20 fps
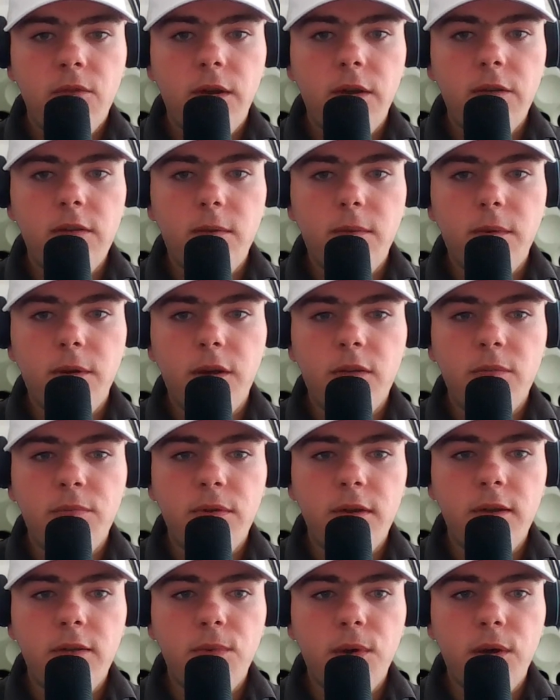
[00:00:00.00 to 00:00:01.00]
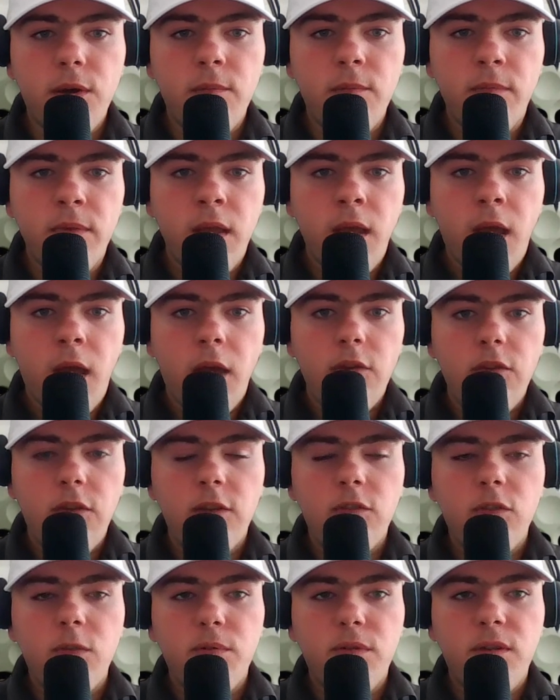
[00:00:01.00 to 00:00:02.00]
Grace Summerhays plays well,
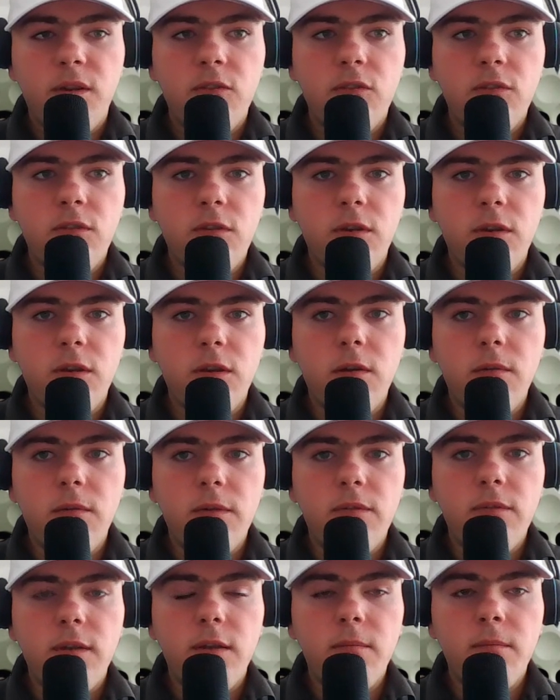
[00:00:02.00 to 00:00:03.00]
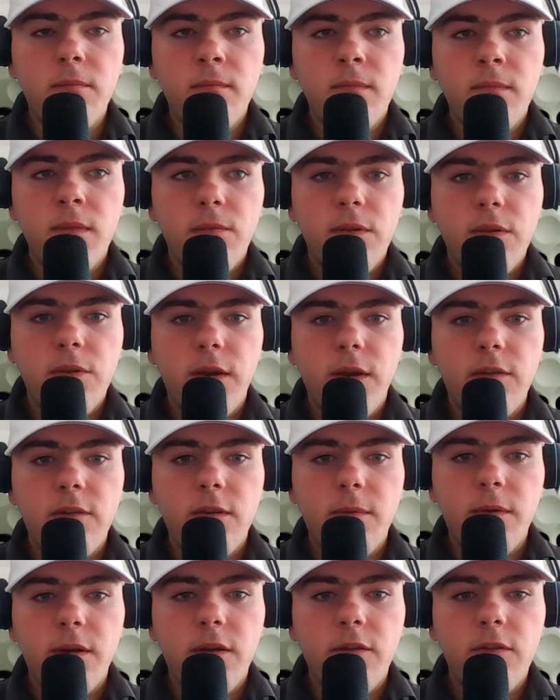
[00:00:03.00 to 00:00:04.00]
she has the potential, we've seen with
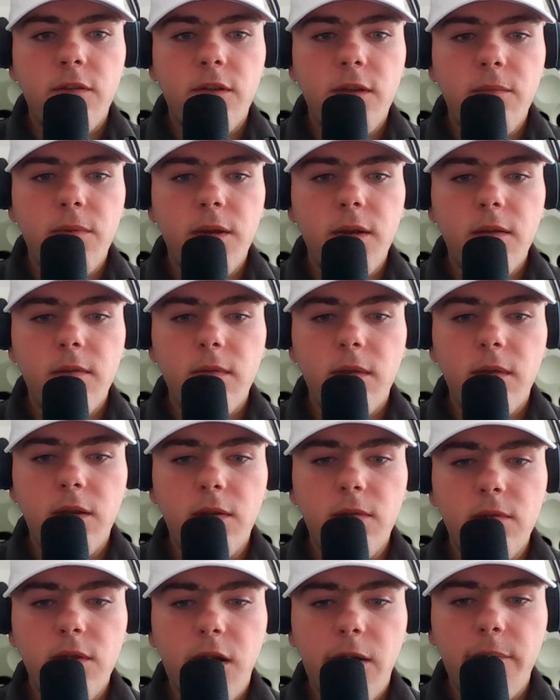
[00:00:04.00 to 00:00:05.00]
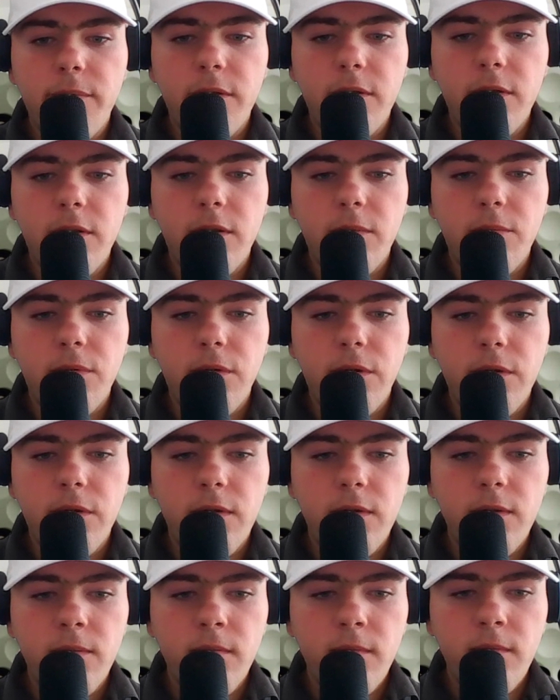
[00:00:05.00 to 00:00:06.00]
Grace Summerhays, she could be at, top of the
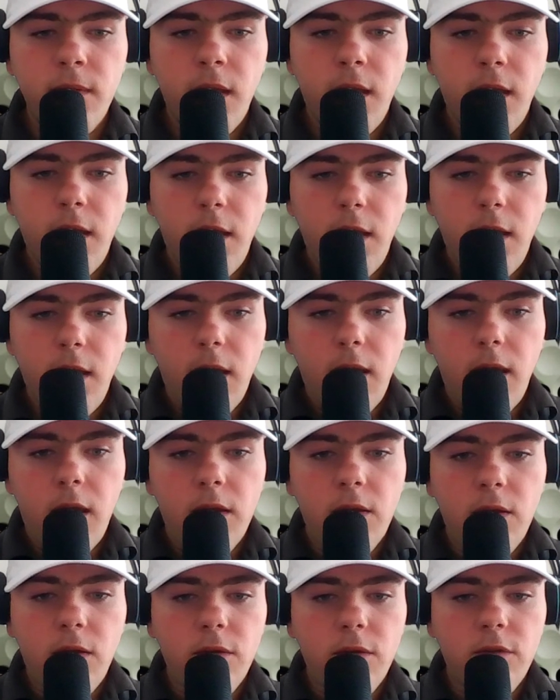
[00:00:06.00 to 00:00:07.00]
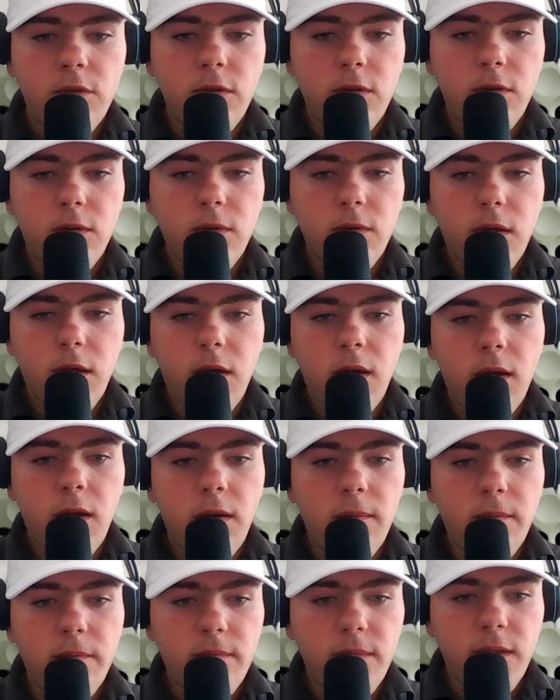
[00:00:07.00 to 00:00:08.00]
leaderboards. And also,
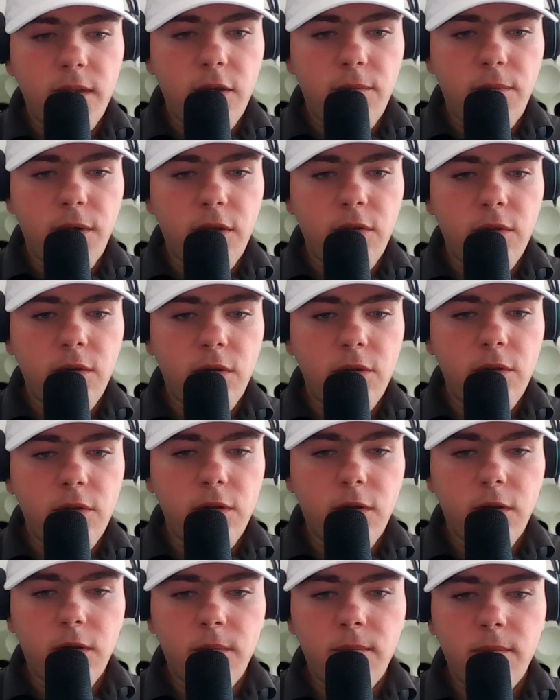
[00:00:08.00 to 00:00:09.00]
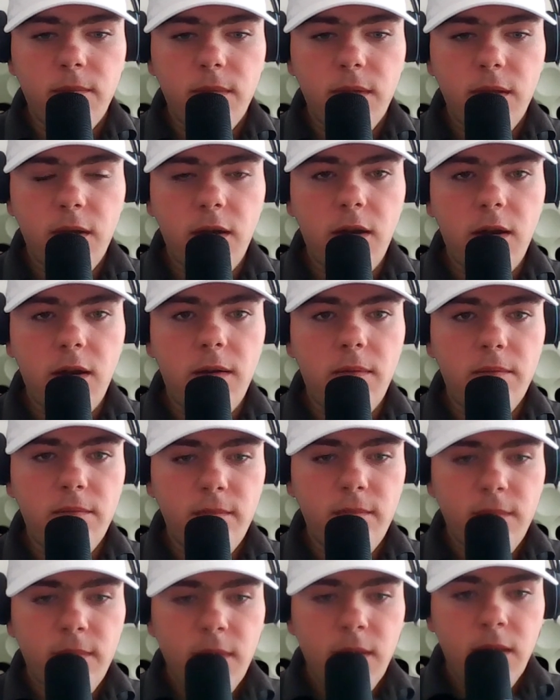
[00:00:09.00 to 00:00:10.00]
Beth Coulter,
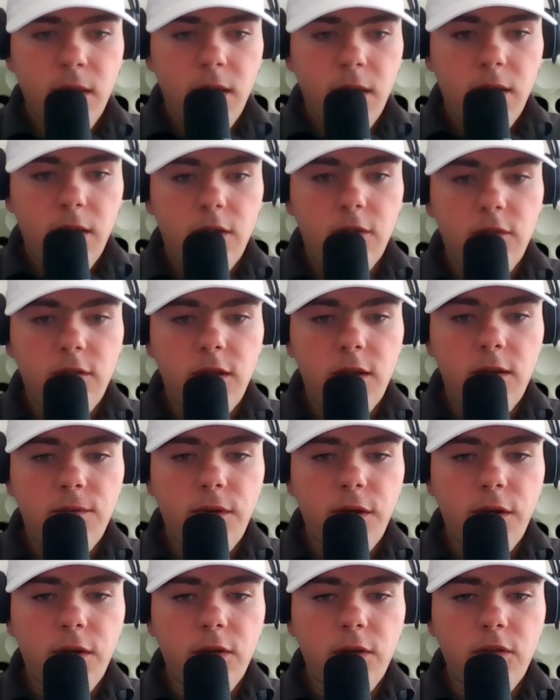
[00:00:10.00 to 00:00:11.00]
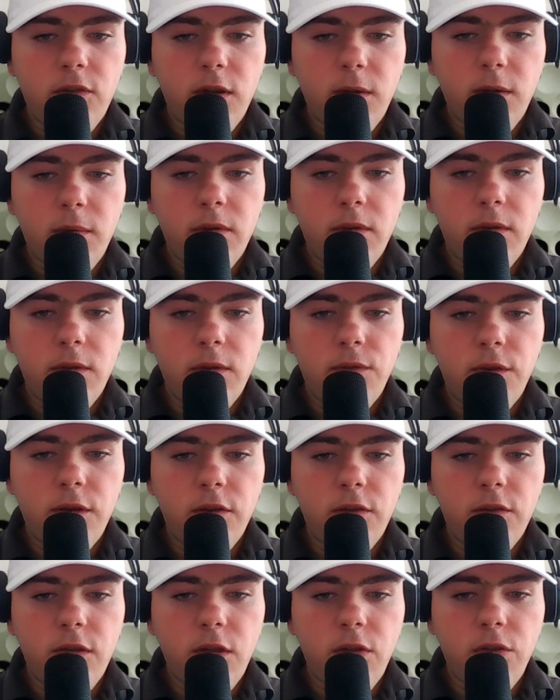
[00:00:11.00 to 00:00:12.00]
she had a very good summer. She
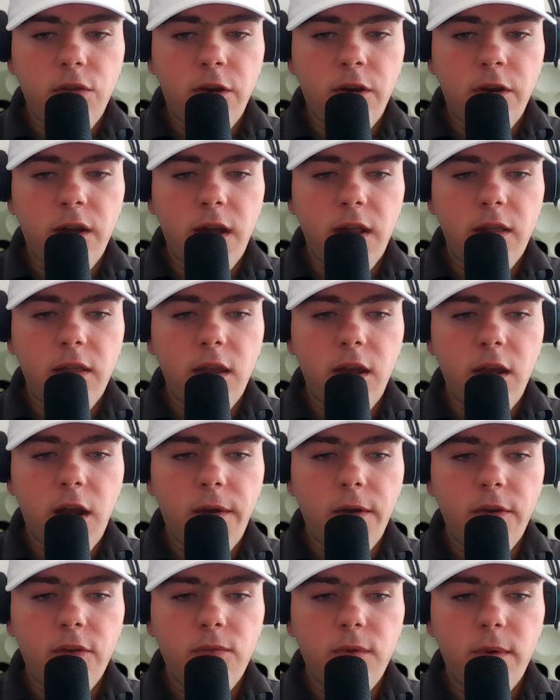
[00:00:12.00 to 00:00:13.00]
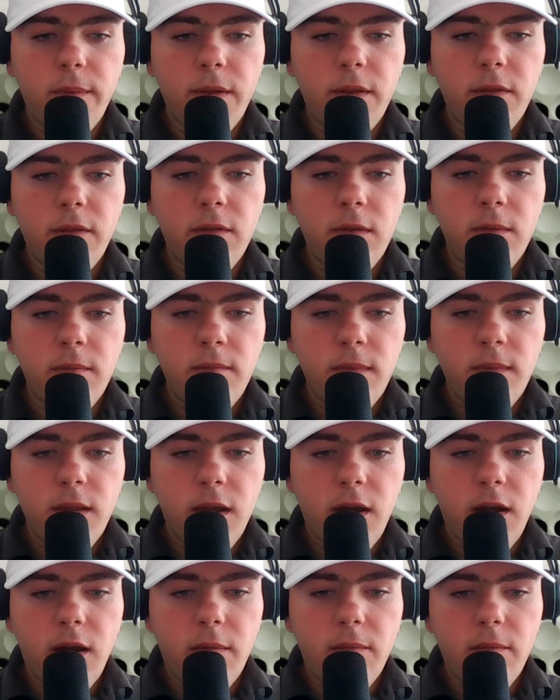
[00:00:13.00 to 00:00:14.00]
finished third at the Irish Women's
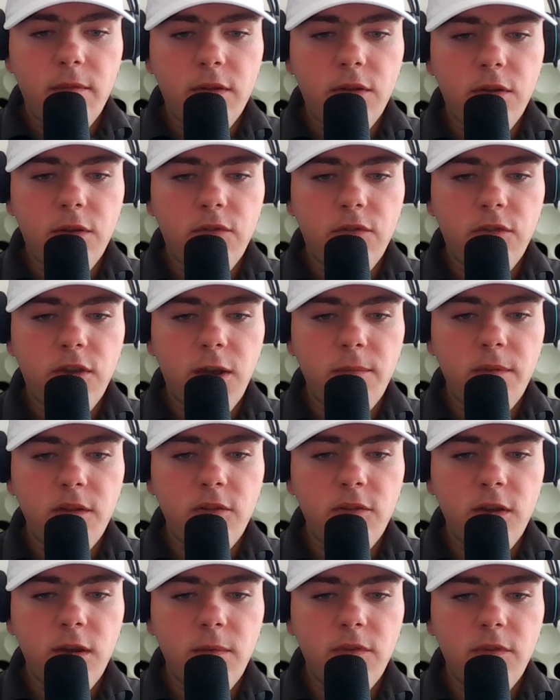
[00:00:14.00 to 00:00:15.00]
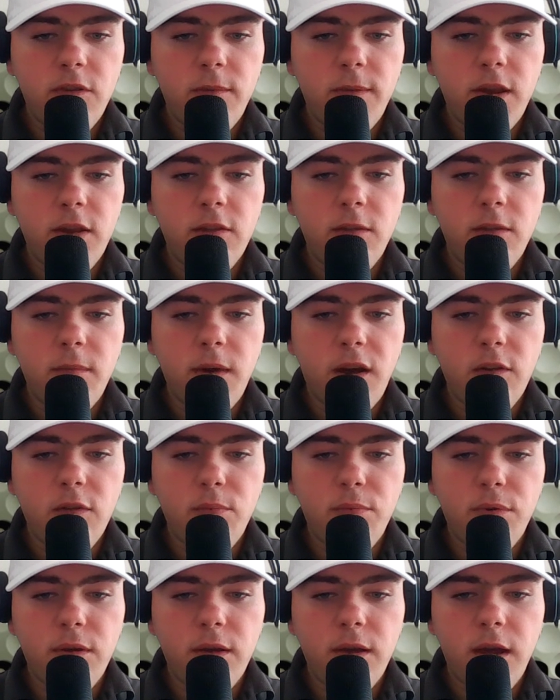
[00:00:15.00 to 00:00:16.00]
Close Championship. She made it to
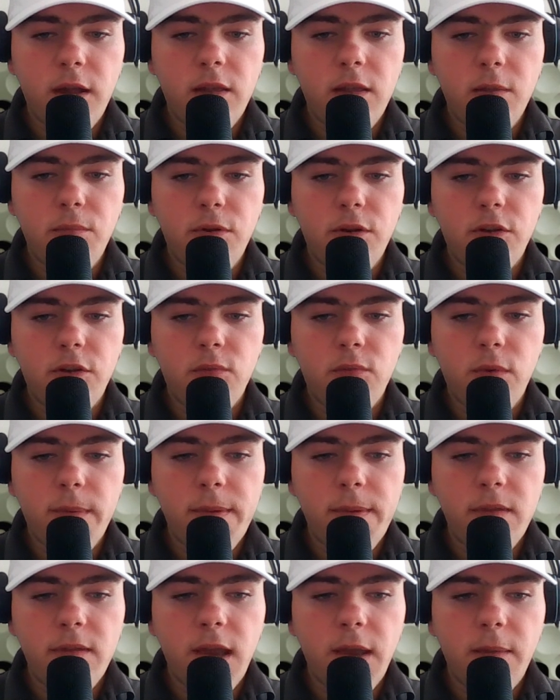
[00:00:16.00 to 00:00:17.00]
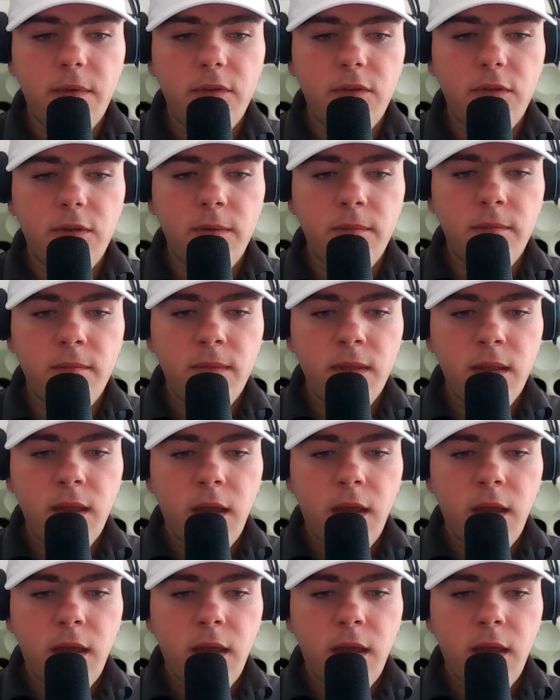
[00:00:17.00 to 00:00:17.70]
match play at the British Women's Amateur.